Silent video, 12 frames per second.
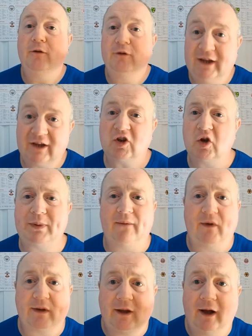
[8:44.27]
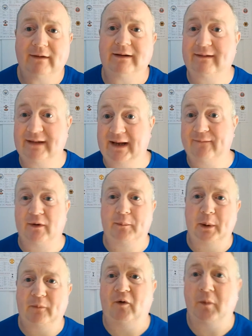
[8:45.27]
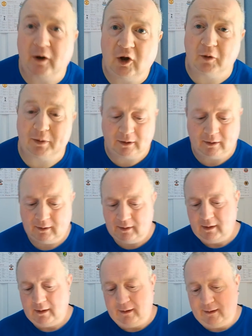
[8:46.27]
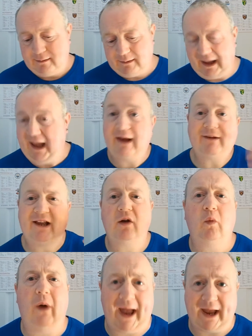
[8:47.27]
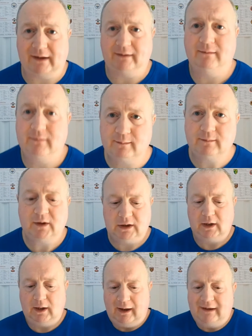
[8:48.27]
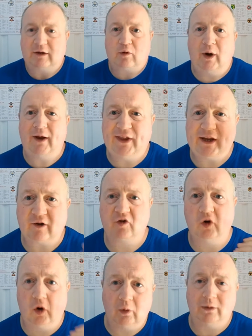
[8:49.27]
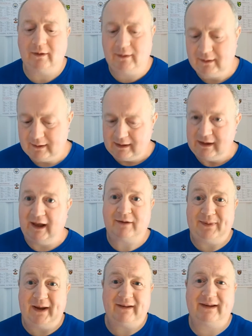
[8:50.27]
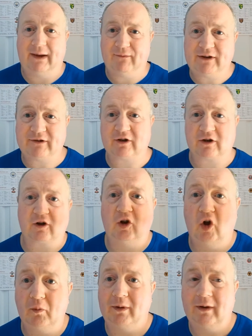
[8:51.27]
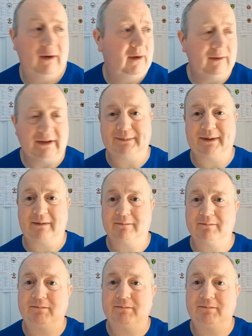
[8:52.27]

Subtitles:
This could be a fantastic sign for Liverpool Football Club. I can say why. He's at 23 years old. He can spend 7 years at the club and maybe